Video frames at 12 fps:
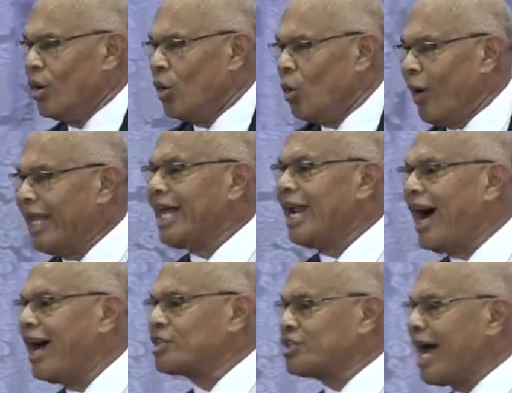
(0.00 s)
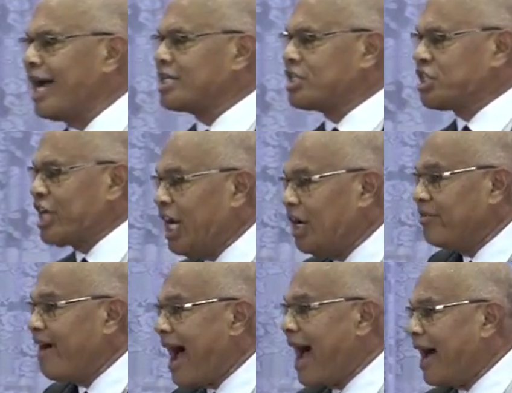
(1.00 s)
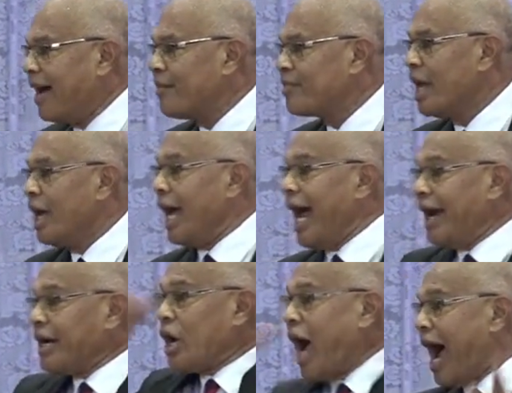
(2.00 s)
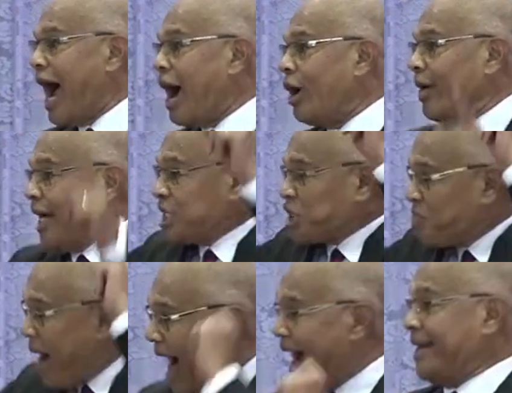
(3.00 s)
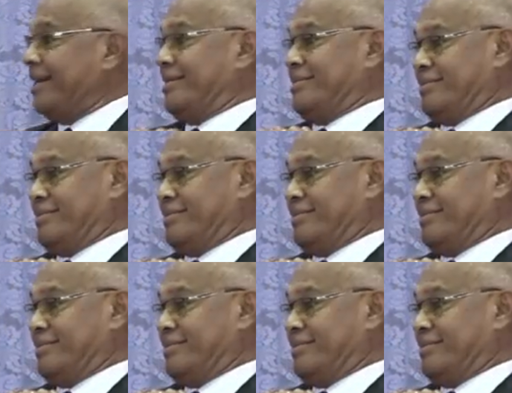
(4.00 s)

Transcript: When the Lord said, silver and gold is mine.